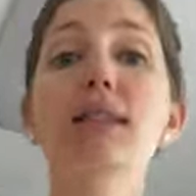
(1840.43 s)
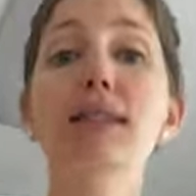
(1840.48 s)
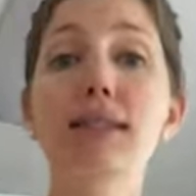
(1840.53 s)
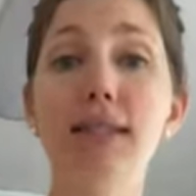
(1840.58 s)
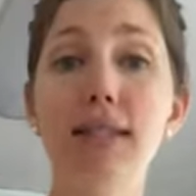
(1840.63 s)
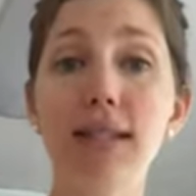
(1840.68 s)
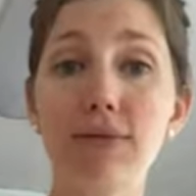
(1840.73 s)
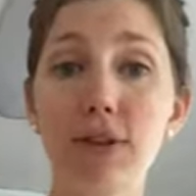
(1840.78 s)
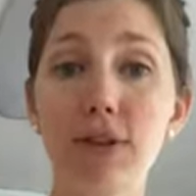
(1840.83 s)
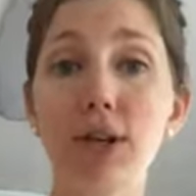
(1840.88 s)

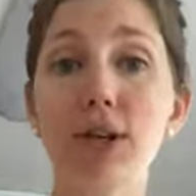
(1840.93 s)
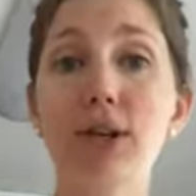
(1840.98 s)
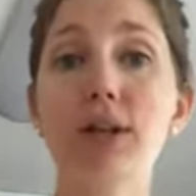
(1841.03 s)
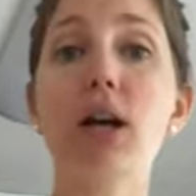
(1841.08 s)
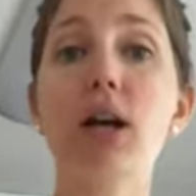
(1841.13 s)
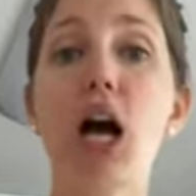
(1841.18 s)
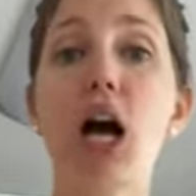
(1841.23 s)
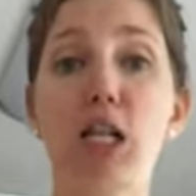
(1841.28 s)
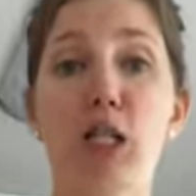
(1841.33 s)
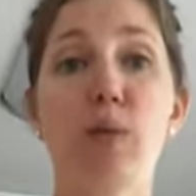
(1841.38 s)
different
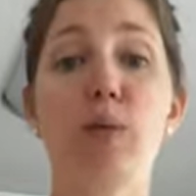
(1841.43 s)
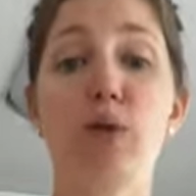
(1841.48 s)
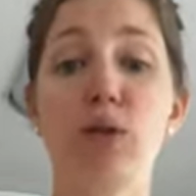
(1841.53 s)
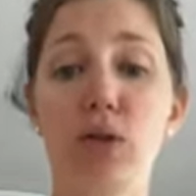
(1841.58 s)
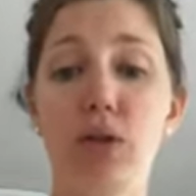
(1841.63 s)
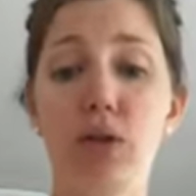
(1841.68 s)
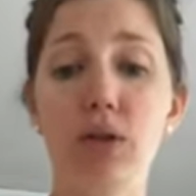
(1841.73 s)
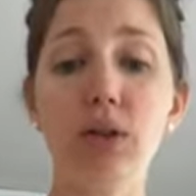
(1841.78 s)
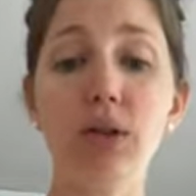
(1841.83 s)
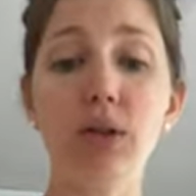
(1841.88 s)

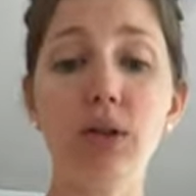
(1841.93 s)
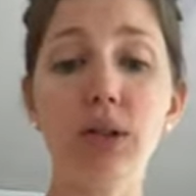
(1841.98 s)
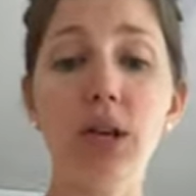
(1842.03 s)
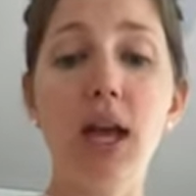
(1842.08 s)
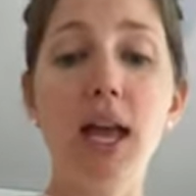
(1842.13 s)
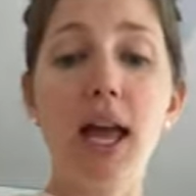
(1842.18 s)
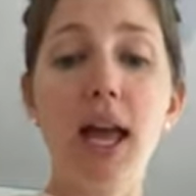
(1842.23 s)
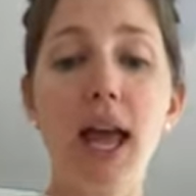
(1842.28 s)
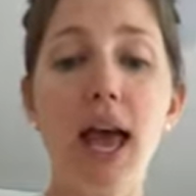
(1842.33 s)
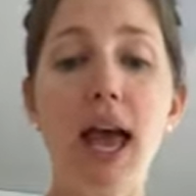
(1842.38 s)
hospitals
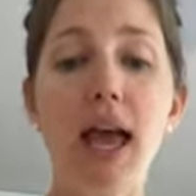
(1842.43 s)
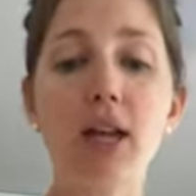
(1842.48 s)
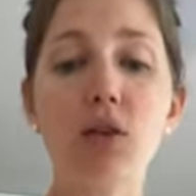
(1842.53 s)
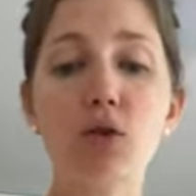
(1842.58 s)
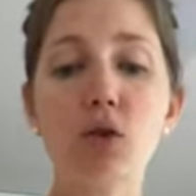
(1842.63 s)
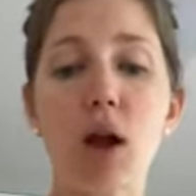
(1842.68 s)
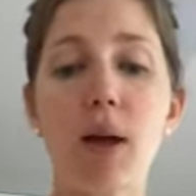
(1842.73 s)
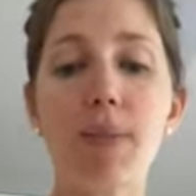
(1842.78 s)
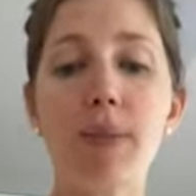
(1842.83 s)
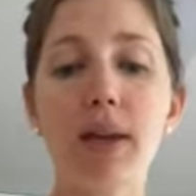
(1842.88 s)
and
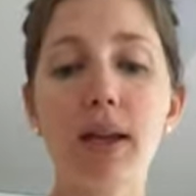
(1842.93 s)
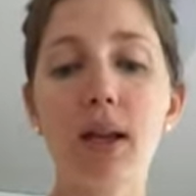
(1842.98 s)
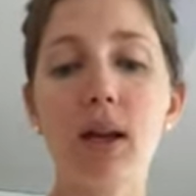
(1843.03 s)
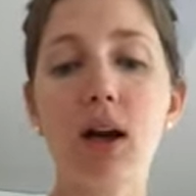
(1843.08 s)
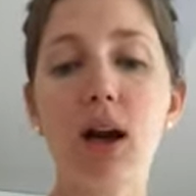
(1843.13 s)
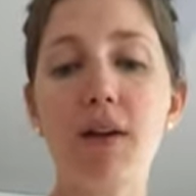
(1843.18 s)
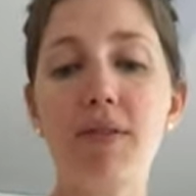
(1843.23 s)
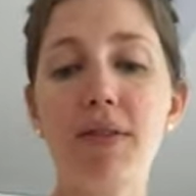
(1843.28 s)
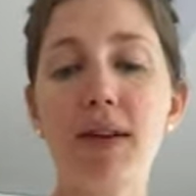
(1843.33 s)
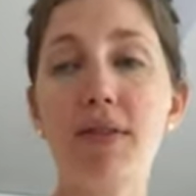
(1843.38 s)
dropping it
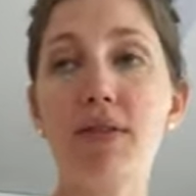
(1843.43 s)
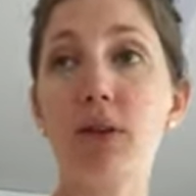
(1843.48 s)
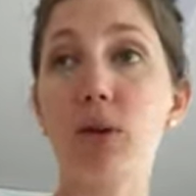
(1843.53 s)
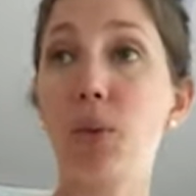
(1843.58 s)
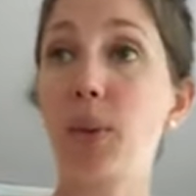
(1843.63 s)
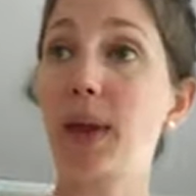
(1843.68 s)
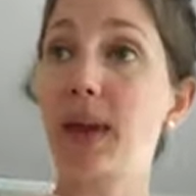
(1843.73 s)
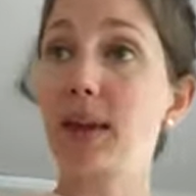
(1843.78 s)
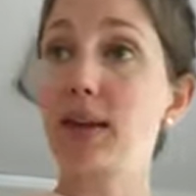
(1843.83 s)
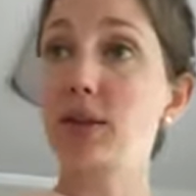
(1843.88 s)
off every
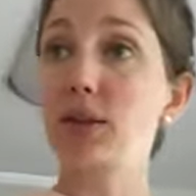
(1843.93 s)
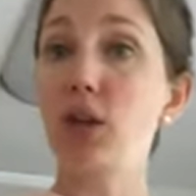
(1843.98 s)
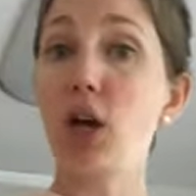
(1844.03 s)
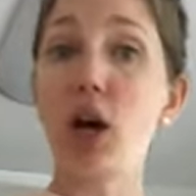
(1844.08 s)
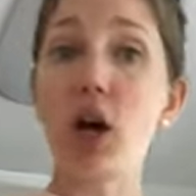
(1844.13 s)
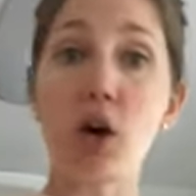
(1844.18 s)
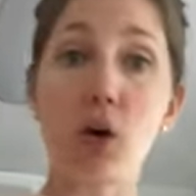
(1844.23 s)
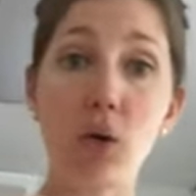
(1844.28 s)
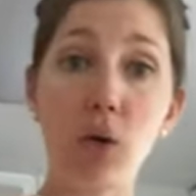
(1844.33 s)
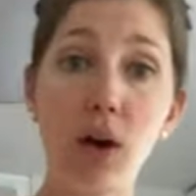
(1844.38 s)
week.
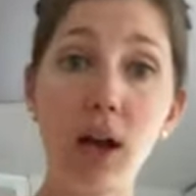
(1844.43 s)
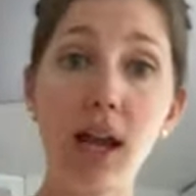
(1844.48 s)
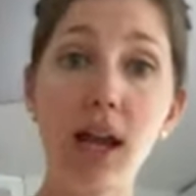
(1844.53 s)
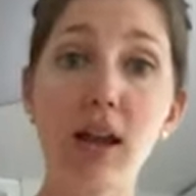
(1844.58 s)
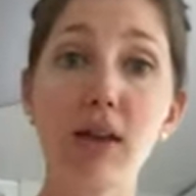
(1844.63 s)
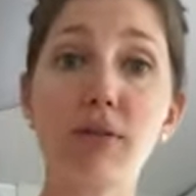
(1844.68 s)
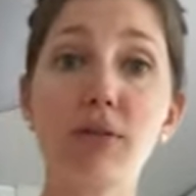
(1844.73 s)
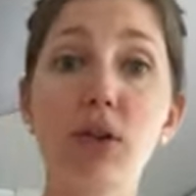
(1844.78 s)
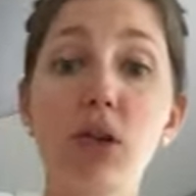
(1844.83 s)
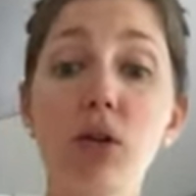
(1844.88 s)
So
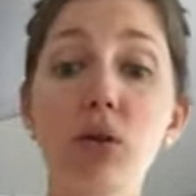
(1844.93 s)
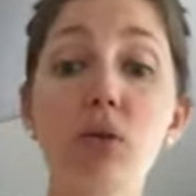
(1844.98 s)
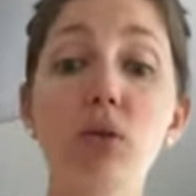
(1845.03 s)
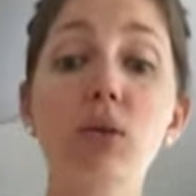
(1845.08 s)
if you